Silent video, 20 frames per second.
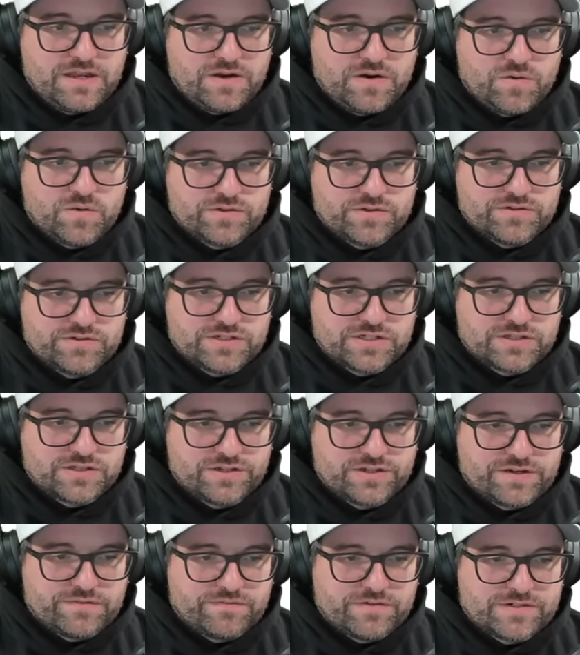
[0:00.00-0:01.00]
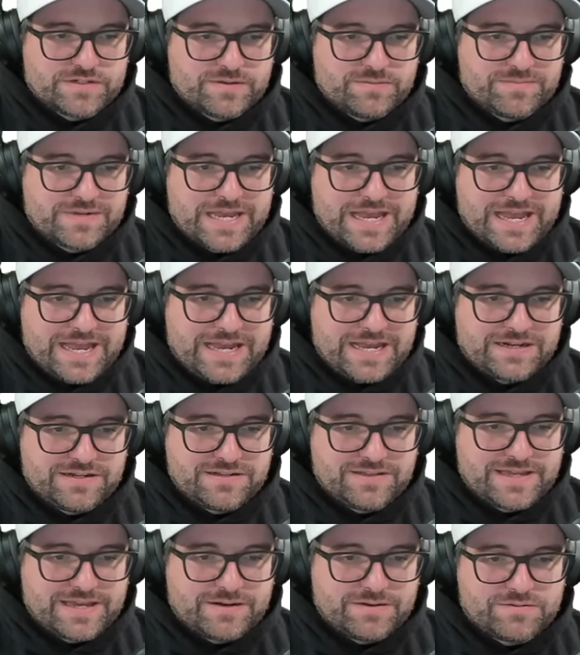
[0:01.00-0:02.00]
or they're just looking for something to add
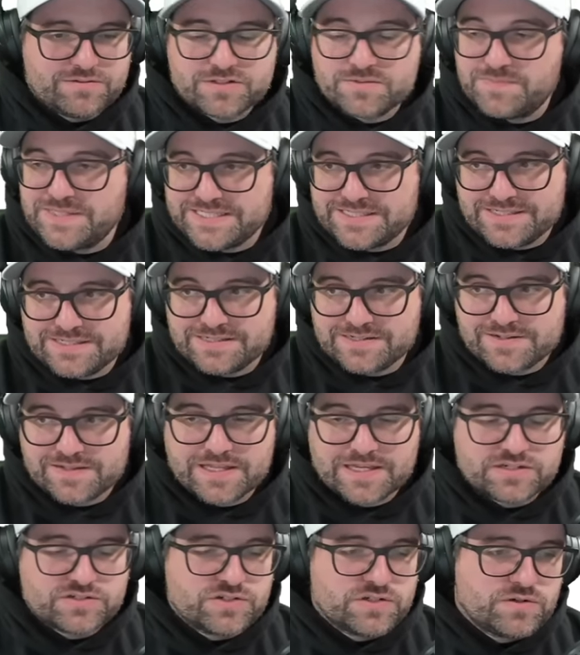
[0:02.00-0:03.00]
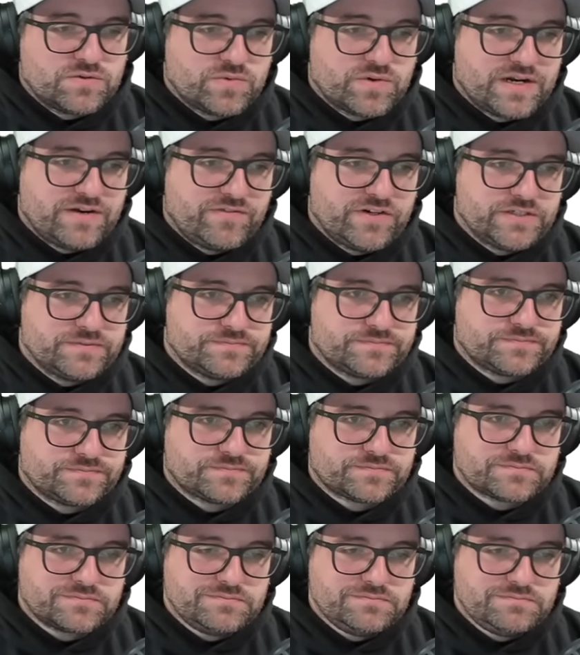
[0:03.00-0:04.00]
to that species collection or whatever.
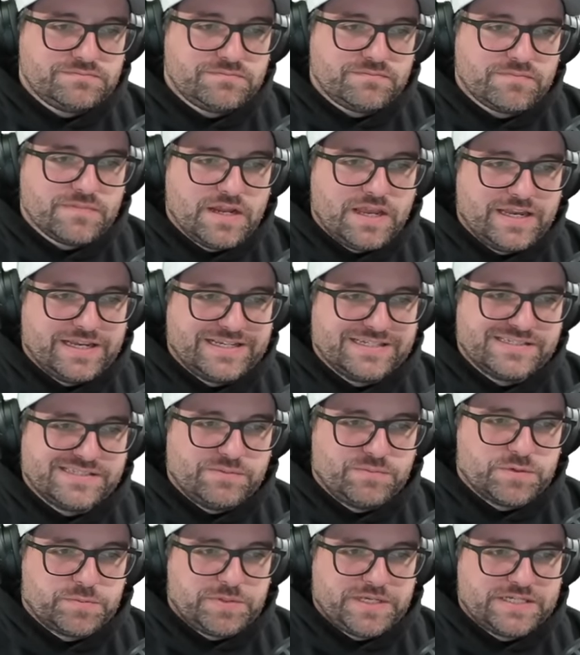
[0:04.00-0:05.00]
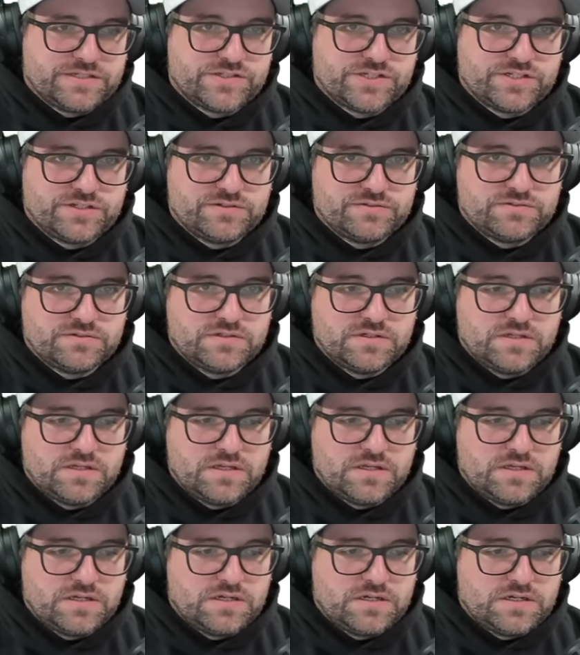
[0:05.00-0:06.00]
I guess same with Pikachu,
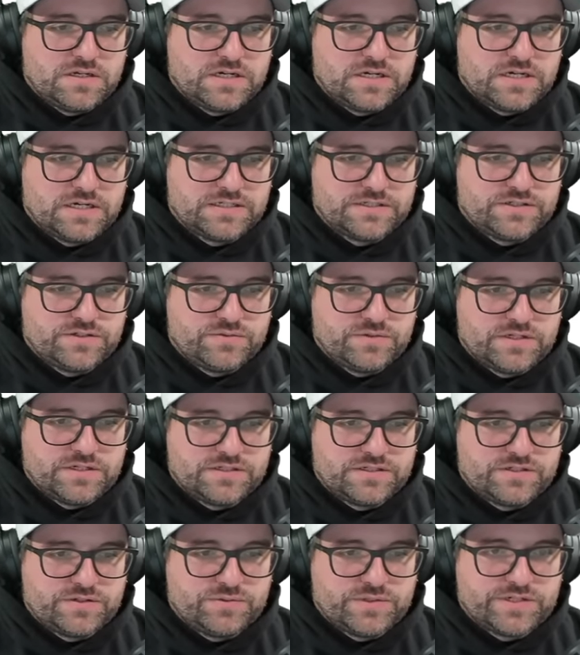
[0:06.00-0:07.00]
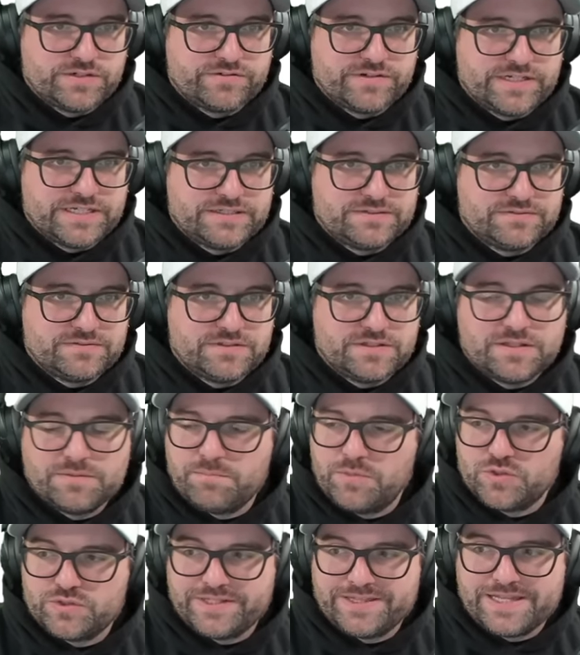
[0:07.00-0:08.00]
uh, to a to a degree. The
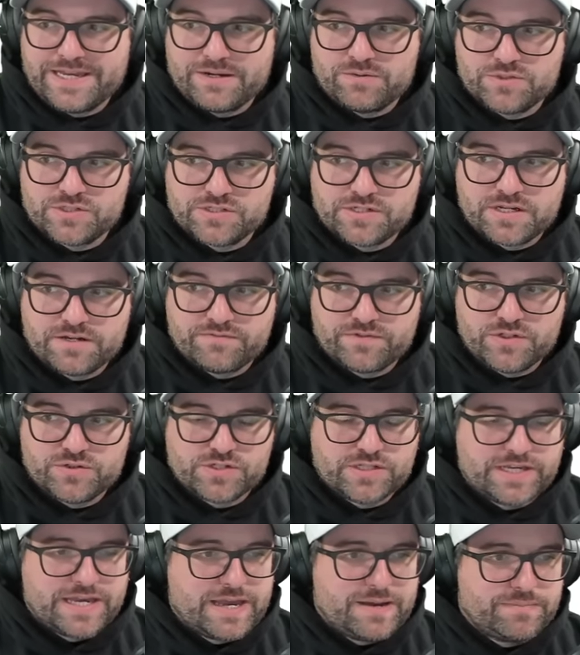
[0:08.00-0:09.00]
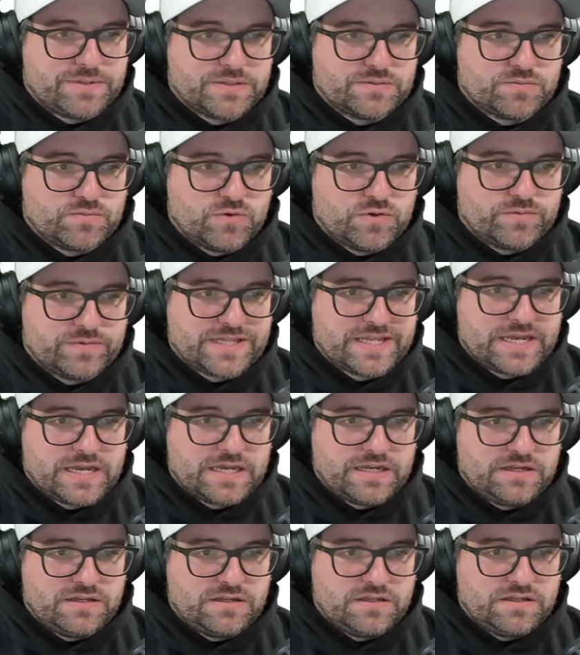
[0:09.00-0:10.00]
multi-language stuff usually happens more with that.